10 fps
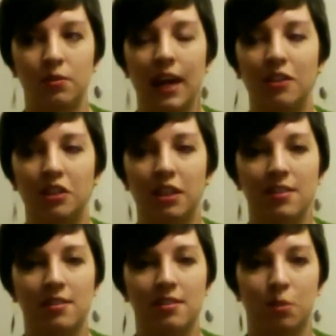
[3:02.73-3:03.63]
she
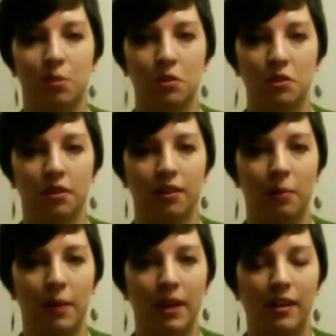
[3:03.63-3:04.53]
gets tortured a little
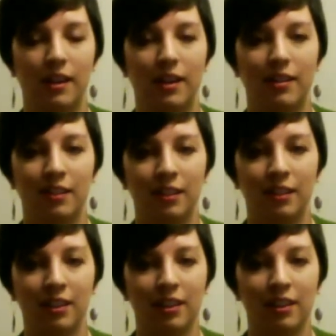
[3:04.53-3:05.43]
bit and
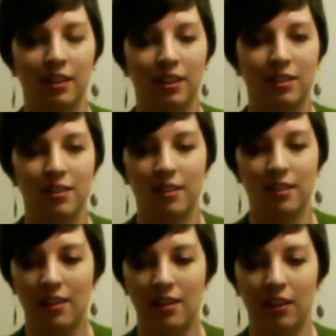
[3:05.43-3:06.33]

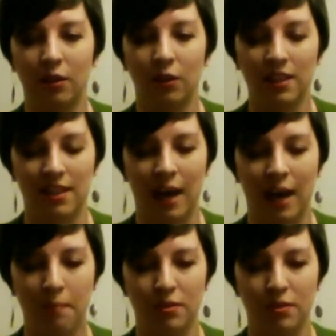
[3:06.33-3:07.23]
you know, gets
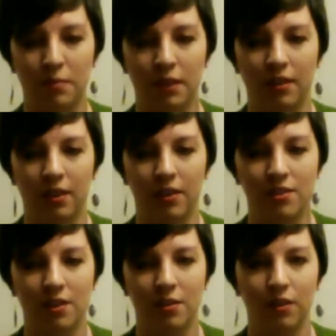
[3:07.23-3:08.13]
captured, but
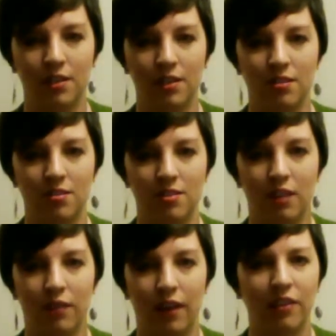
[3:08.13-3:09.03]
also gets
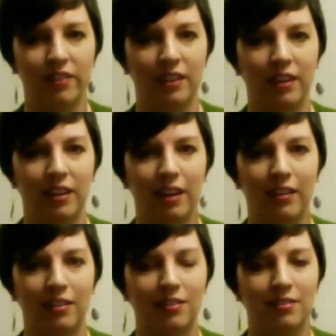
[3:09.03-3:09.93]
herself out of it
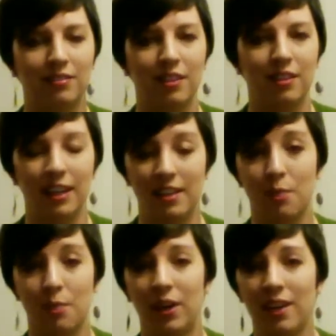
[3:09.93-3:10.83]
and gets
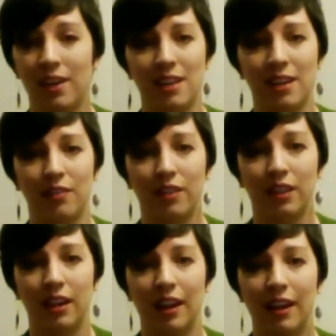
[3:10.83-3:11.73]
someone else out of
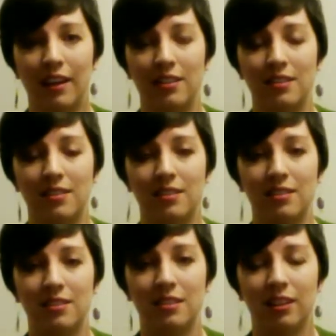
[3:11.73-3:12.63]
it, and
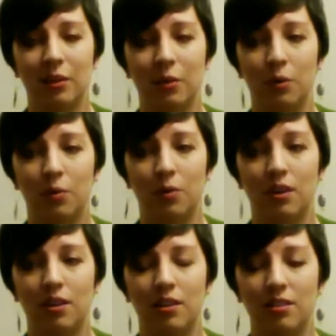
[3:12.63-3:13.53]
you know,
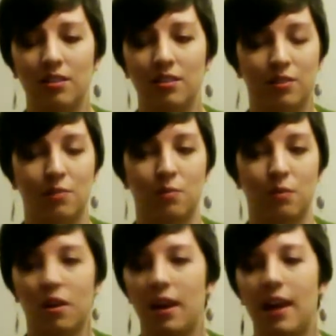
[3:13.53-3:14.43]
just
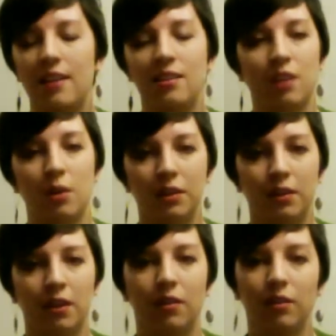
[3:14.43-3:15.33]
head to toe
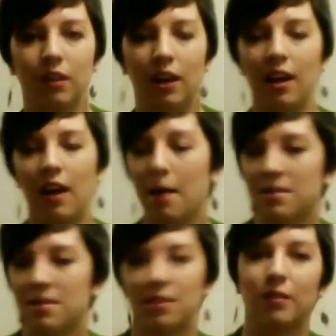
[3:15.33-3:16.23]
hero.
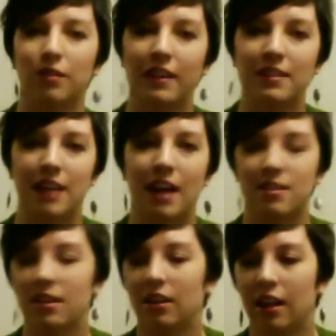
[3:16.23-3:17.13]
Absolutely
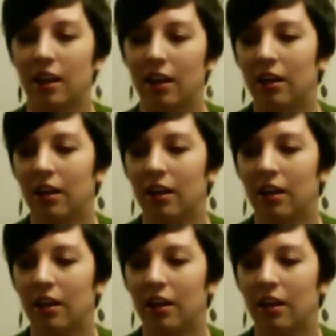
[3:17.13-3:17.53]
fantastic, and